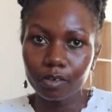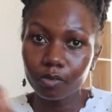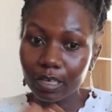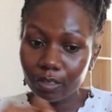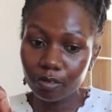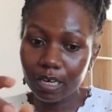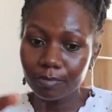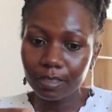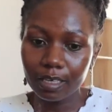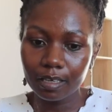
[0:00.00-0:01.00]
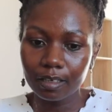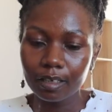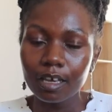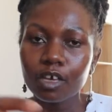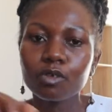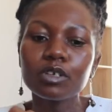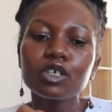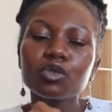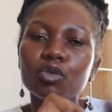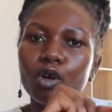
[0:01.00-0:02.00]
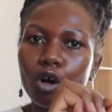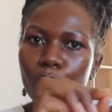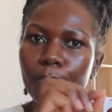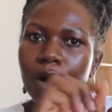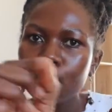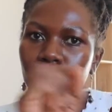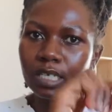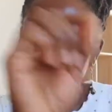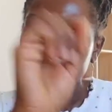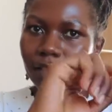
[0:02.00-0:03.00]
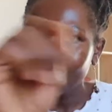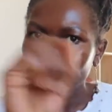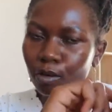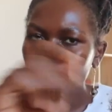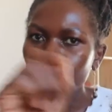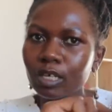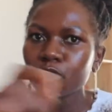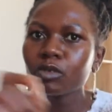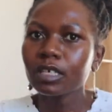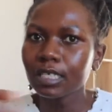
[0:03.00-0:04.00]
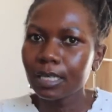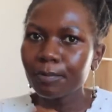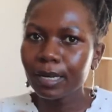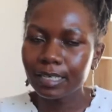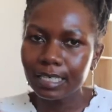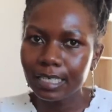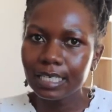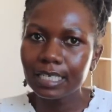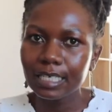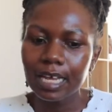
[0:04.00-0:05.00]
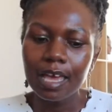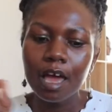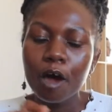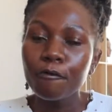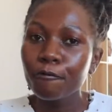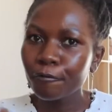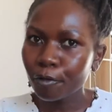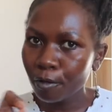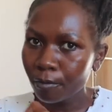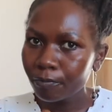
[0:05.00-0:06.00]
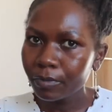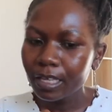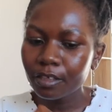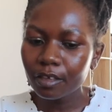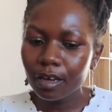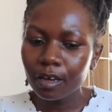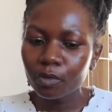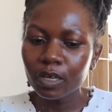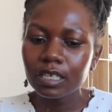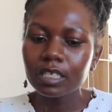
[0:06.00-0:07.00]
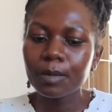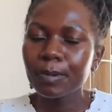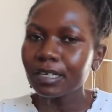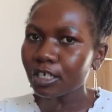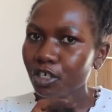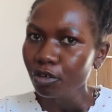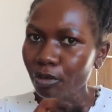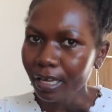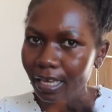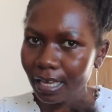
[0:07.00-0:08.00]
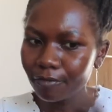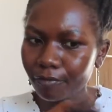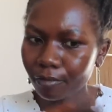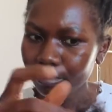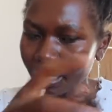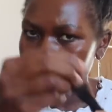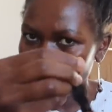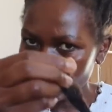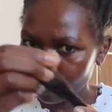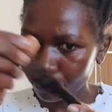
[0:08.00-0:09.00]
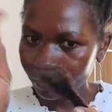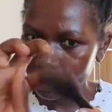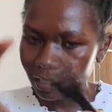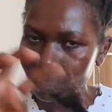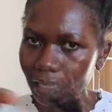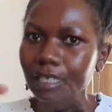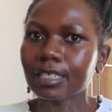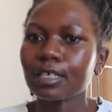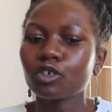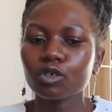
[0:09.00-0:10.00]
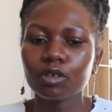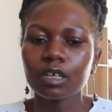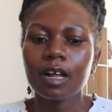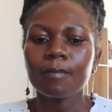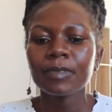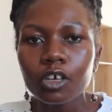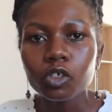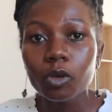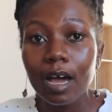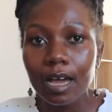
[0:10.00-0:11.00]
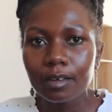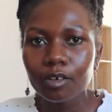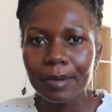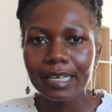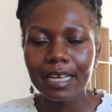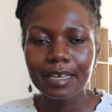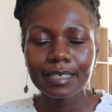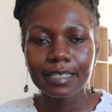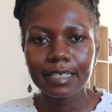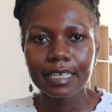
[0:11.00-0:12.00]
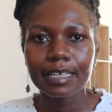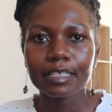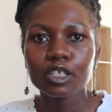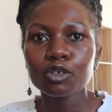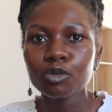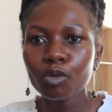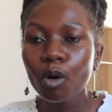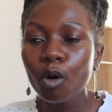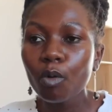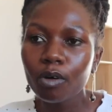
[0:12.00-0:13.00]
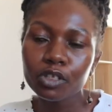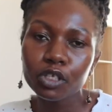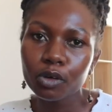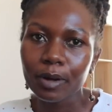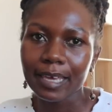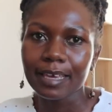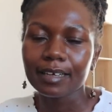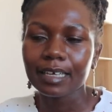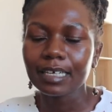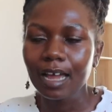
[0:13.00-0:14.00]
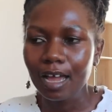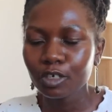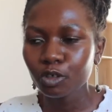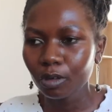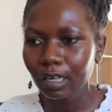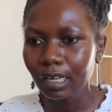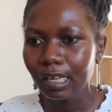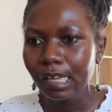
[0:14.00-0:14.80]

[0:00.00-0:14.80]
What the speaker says: You get what I'm saying? You need to comb out the lock so that you can separate it from you can separate your hair from this extension. So normally I say that know what your hair can handle,